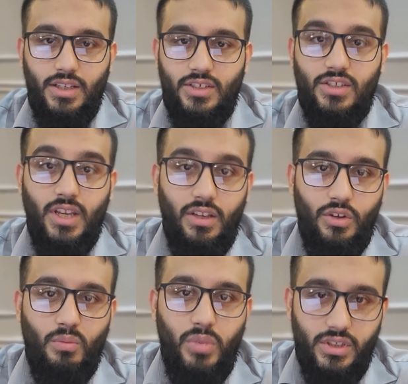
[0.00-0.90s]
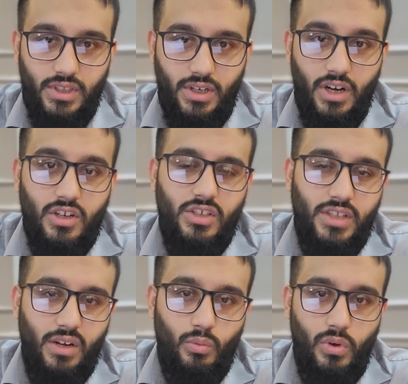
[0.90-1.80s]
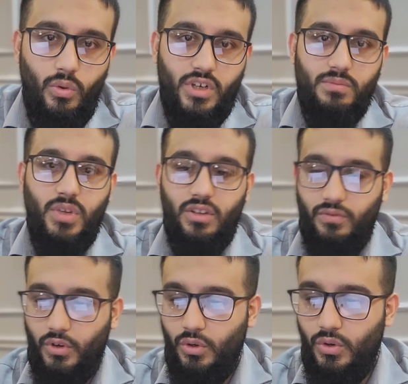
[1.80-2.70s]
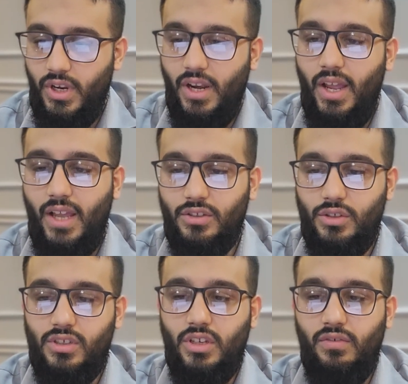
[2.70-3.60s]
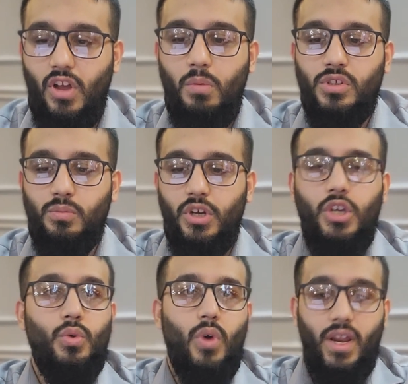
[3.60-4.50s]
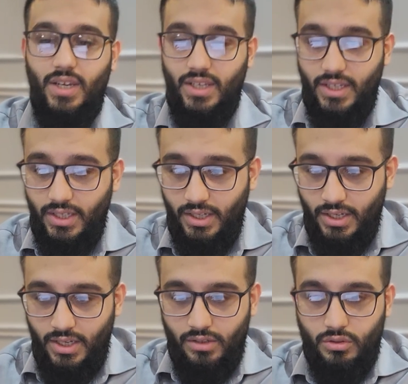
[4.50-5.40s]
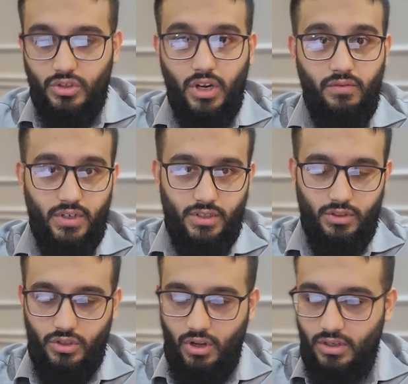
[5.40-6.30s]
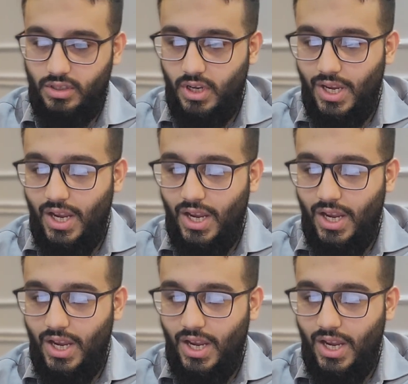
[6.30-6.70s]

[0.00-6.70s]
set your budget. Understand what works best for you. You got to ask yourself, how much money do I need to start investing in stocks?